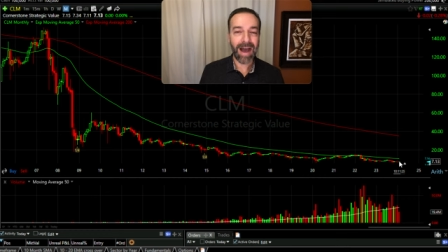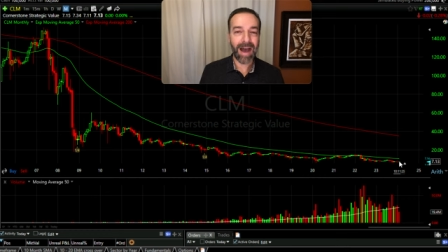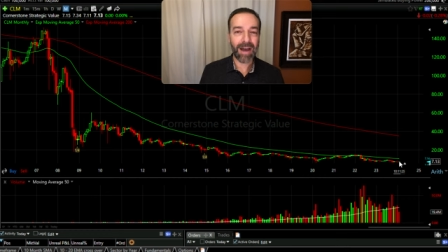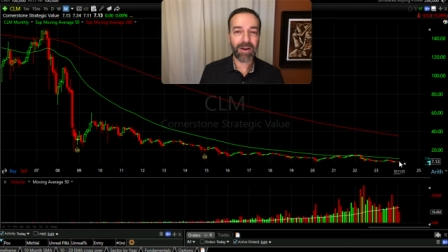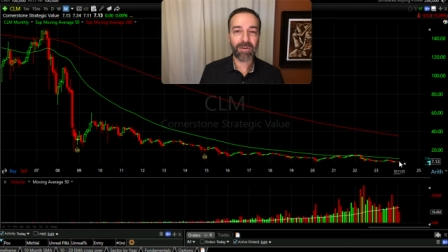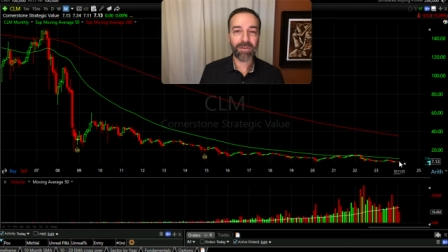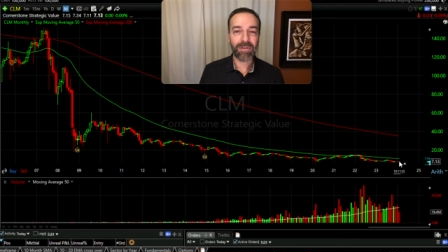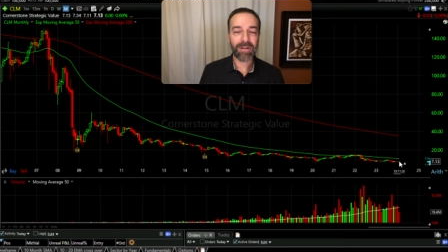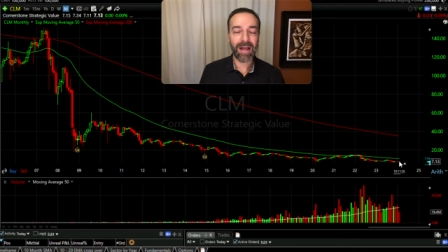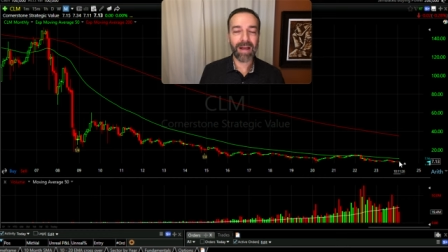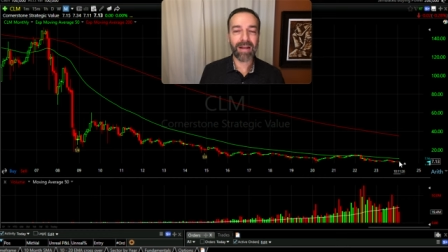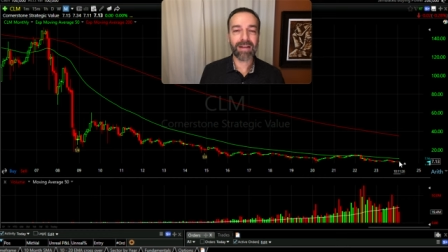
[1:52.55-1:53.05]
I
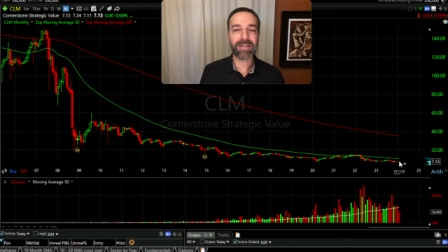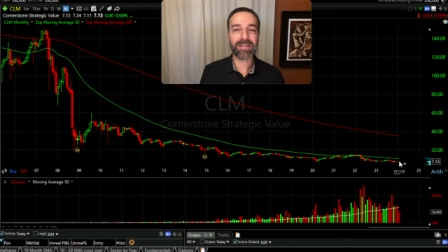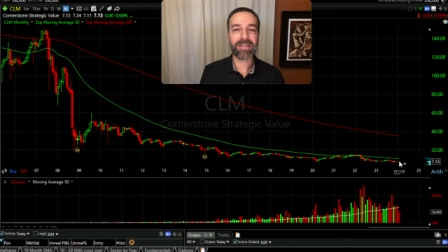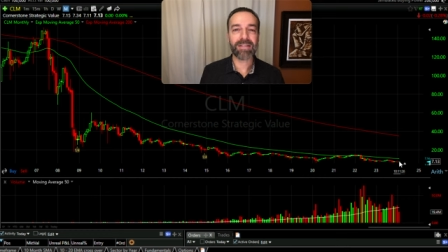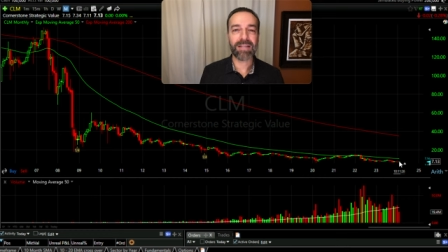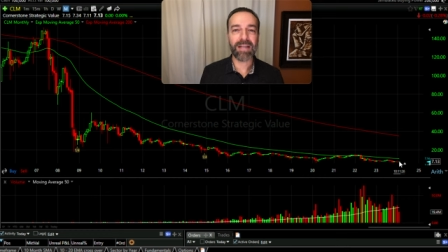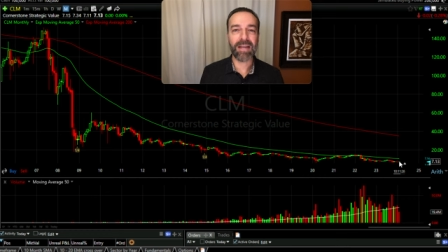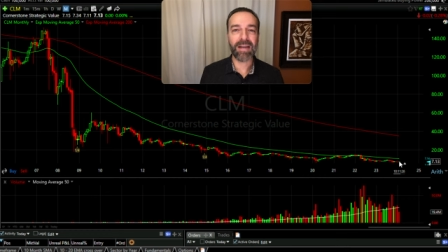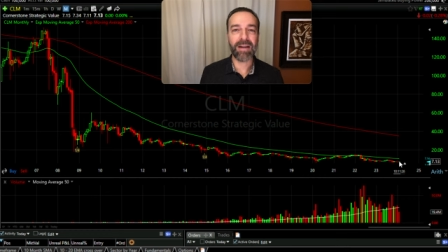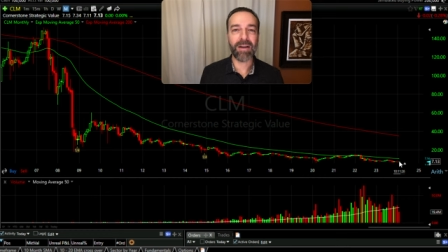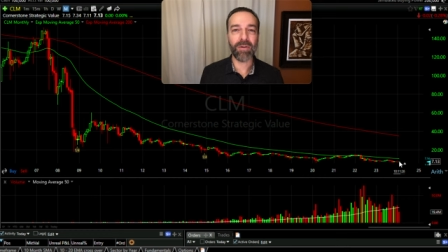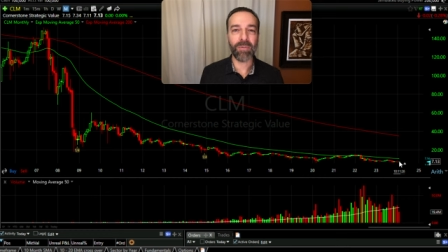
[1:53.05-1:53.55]
don't like
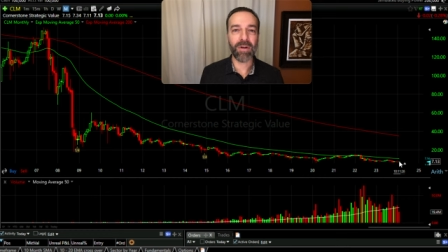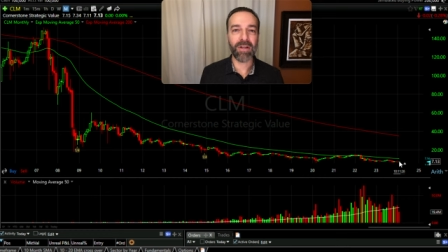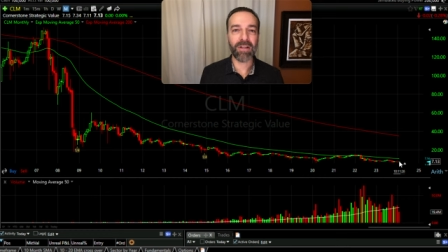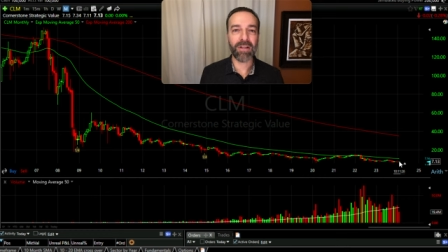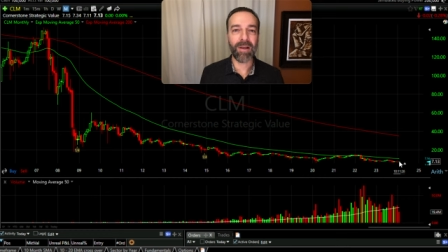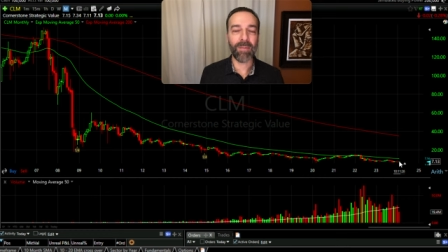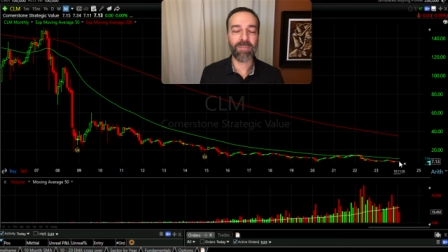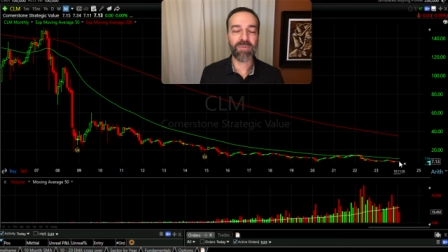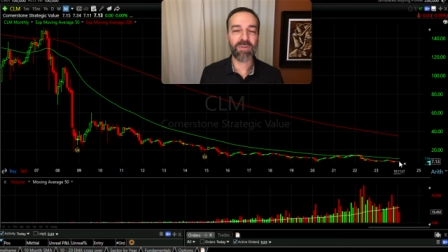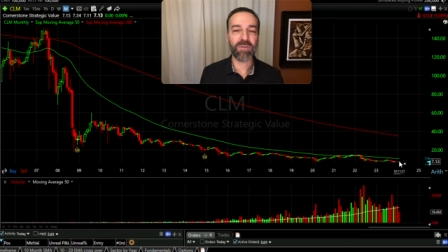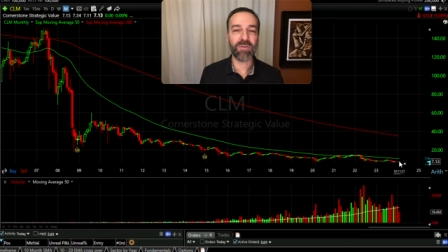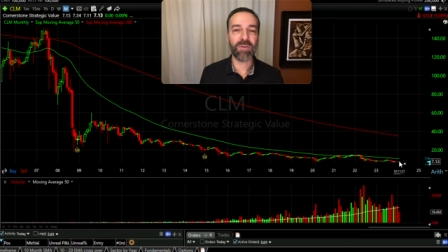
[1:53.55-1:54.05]
scary when it
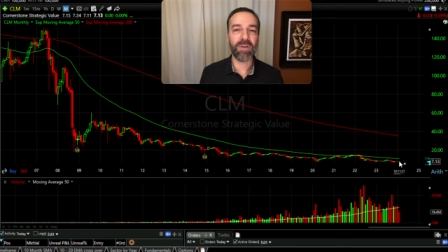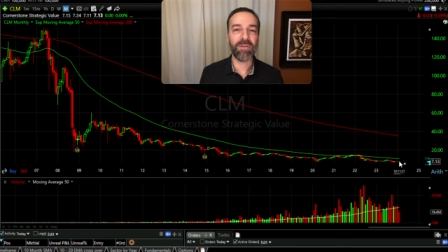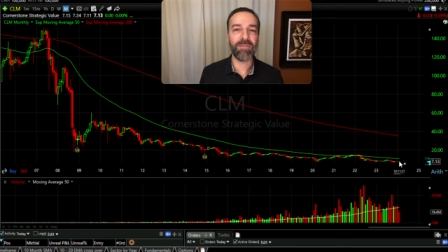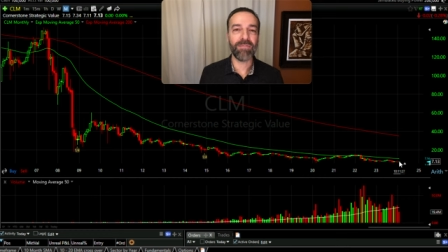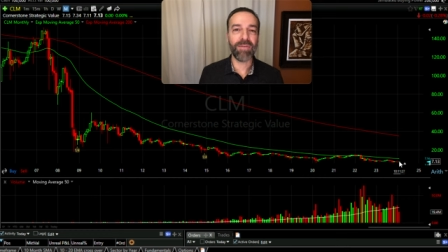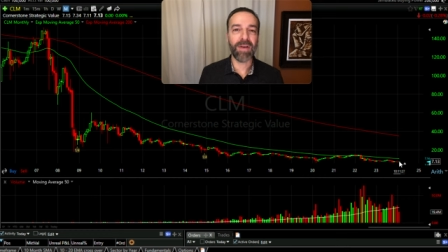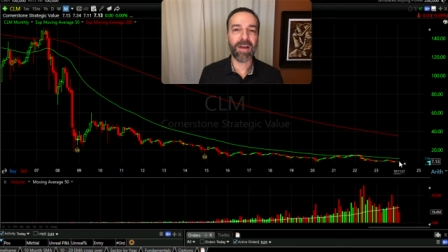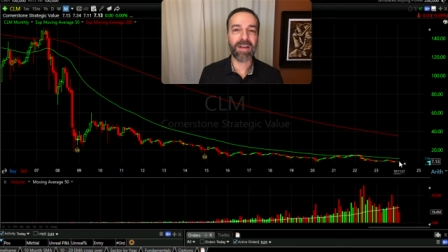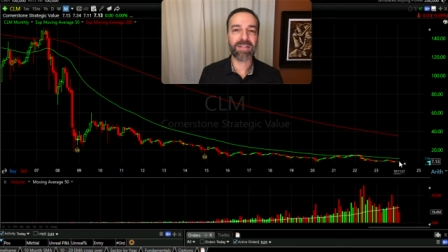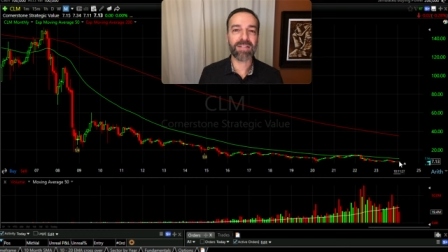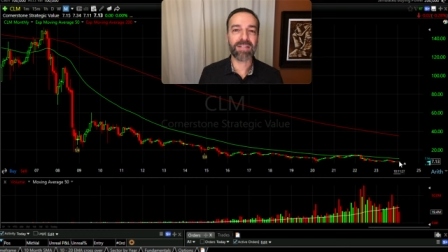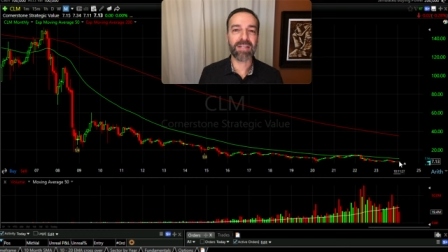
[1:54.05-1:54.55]
comes to
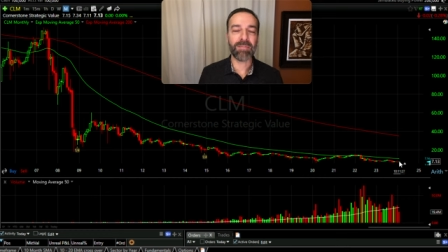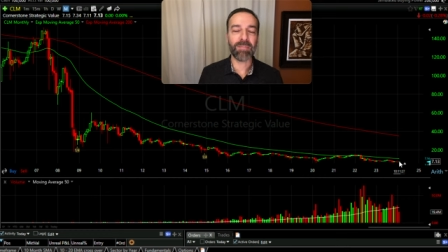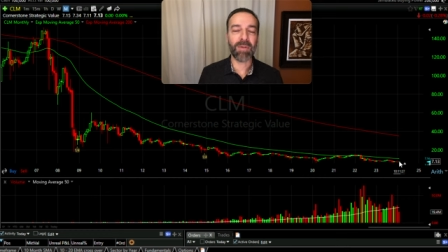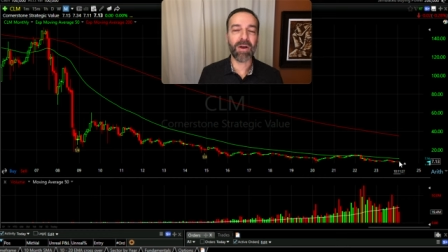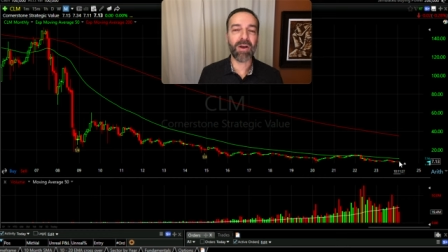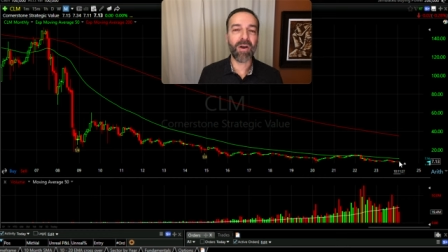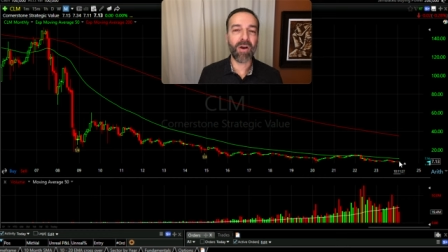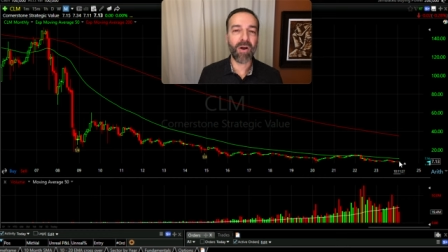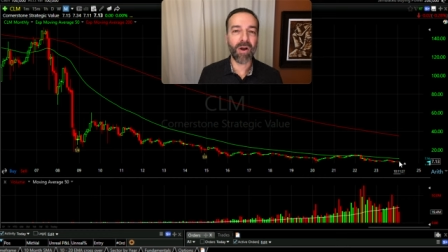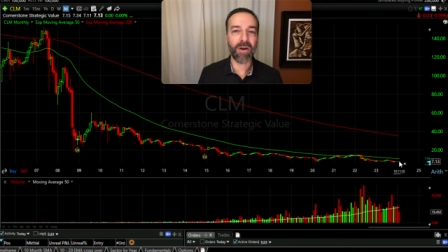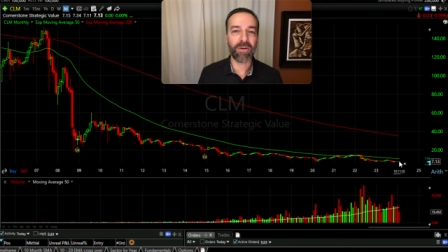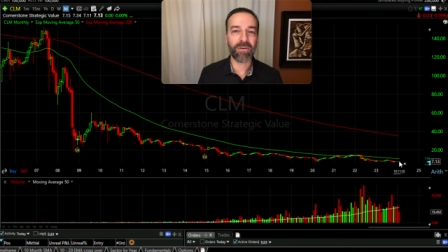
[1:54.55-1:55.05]
investing my
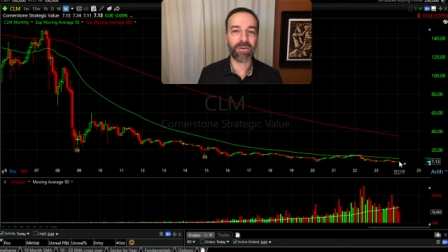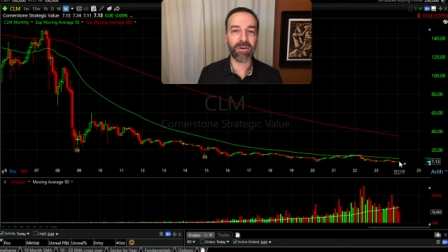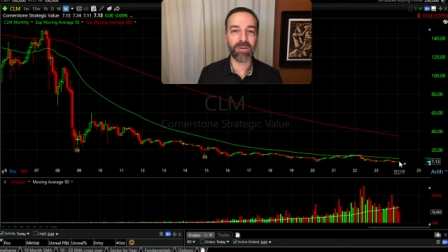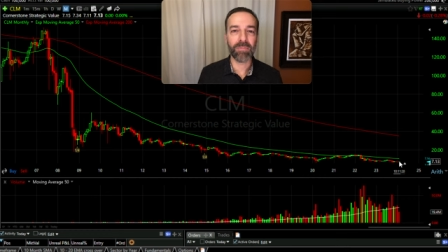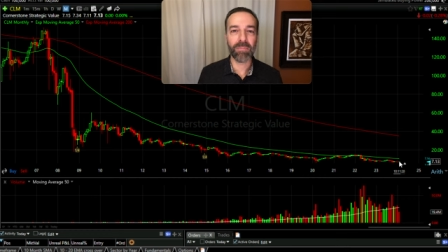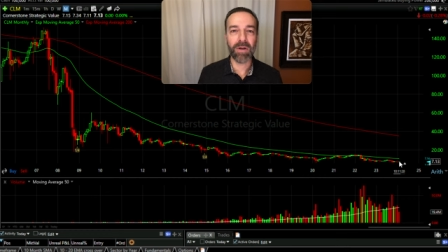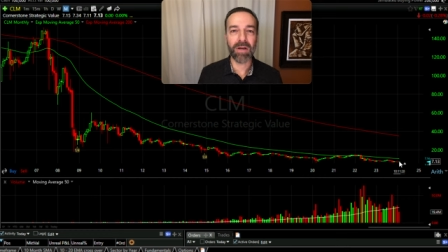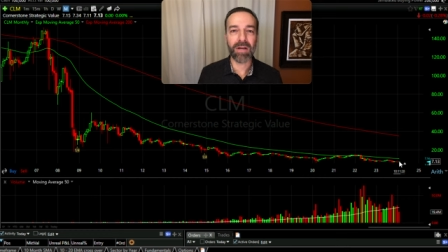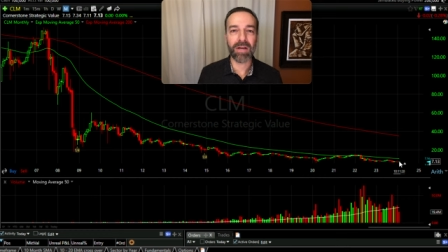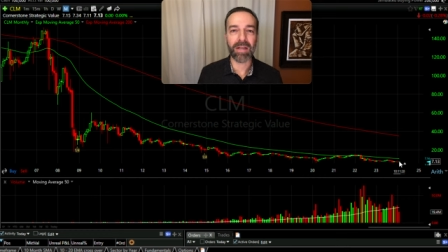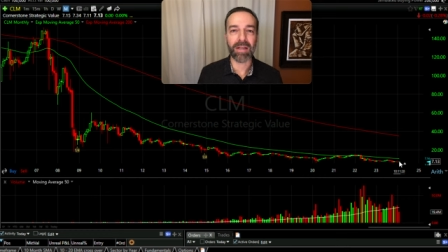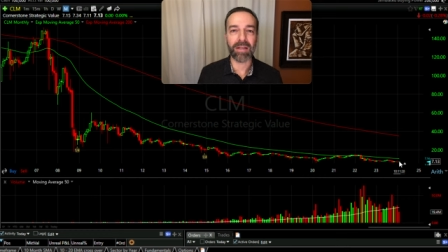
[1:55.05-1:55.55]
hard-earned
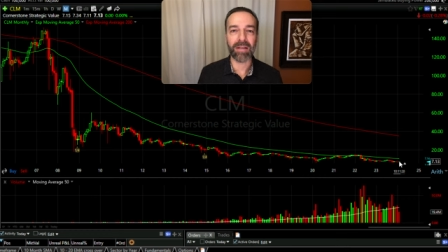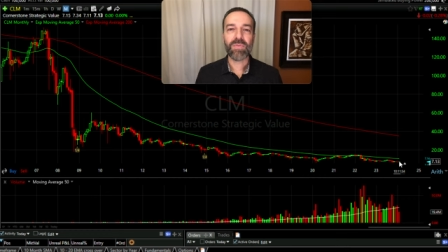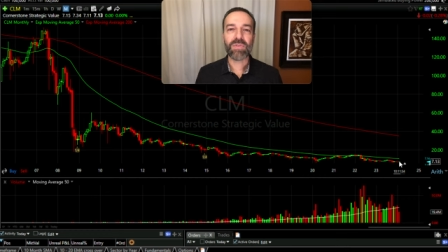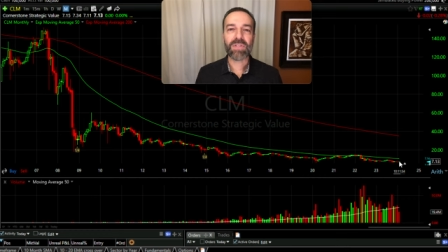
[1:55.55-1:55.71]
money.